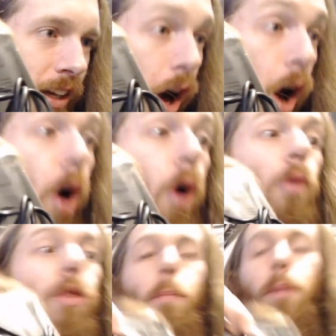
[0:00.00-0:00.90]
Oh,
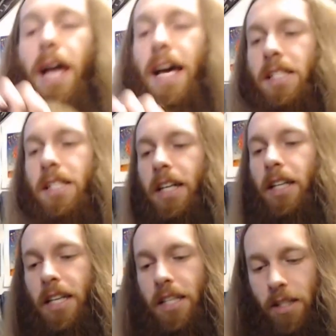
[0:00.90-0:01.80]
the
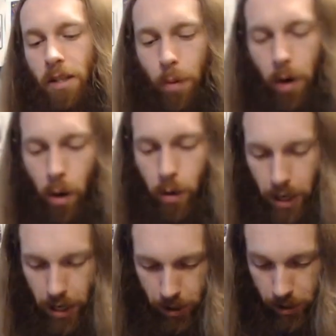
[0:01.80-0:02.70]
plastic is the part.
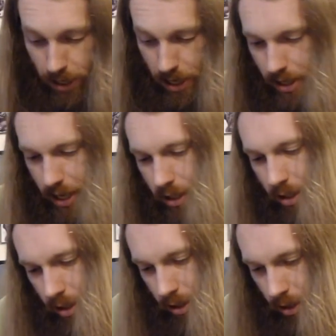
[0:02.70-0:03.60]
Okay, yeah,
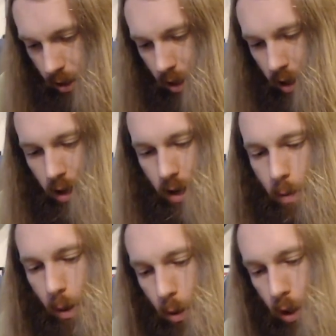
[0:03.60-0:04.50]

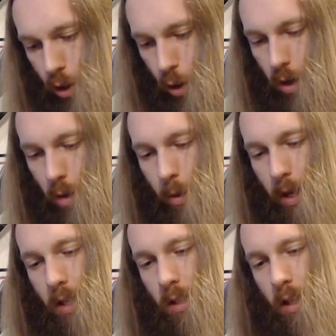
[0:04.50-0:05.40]
people can choke on
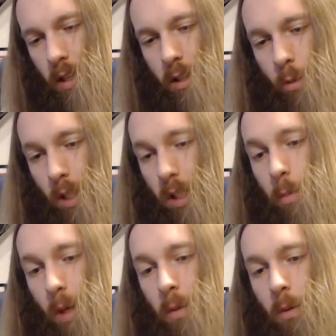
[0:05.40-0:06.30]
plastic, especially
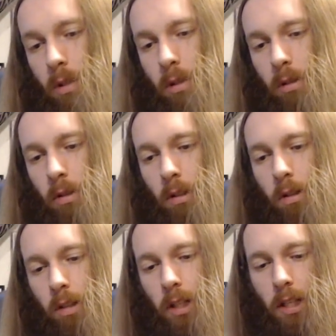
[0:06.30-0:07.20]
babies.
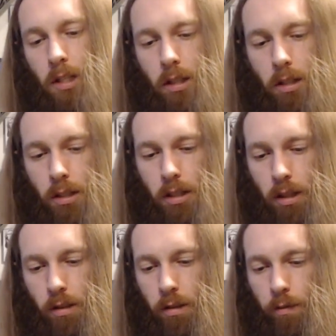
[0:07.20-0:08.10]
I guess that's a
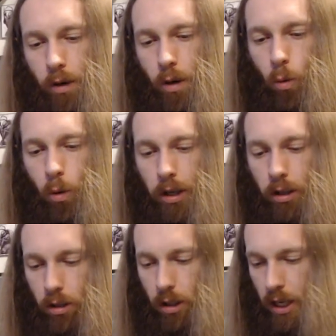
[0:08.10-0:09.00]
fair warning.
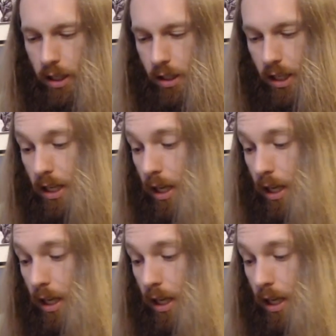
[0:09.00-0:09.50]
God, this thing